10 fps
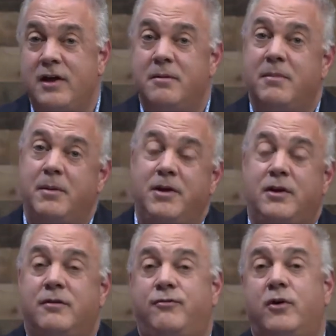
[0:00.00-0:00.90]
Maybe you
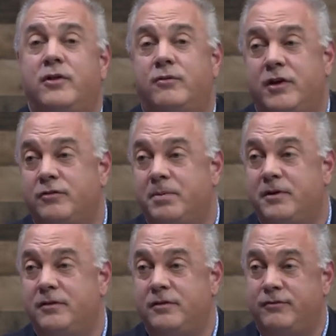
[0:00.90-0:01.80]
can afford the risk
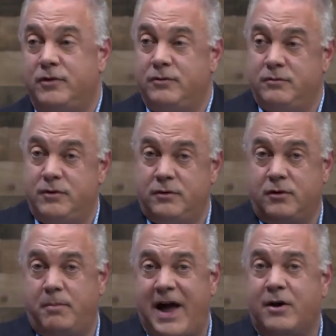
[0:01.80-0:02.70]
because if you
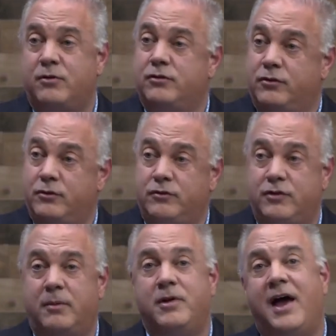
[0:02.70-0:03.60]
go backwards, lose
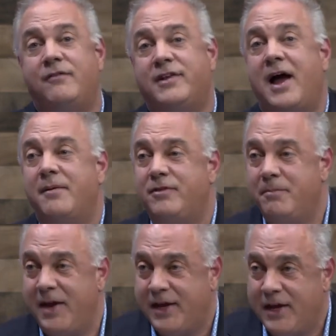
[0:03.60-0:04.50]
some, you have time to
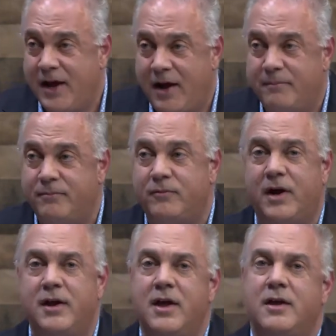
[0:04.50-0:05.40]
make it up,
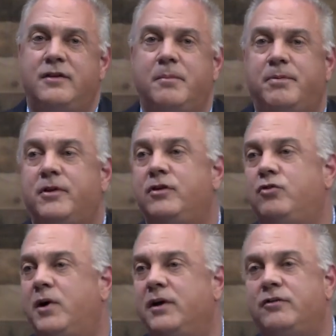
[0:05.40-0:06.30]
right? Typically
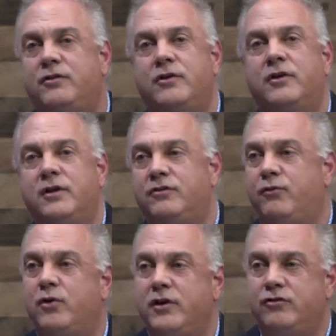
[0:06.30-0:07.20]
20s, 30s,
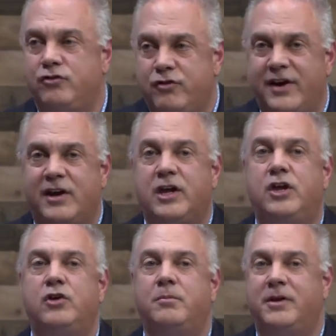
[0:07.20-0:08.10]
40s, you're trying to
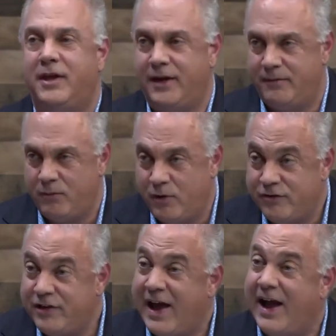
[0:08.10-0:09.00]
accumulate
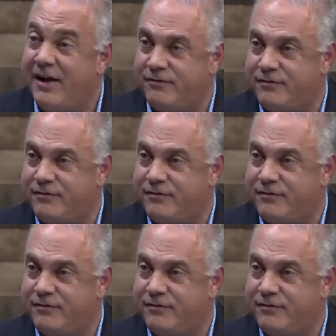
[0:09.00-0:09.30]
what you have.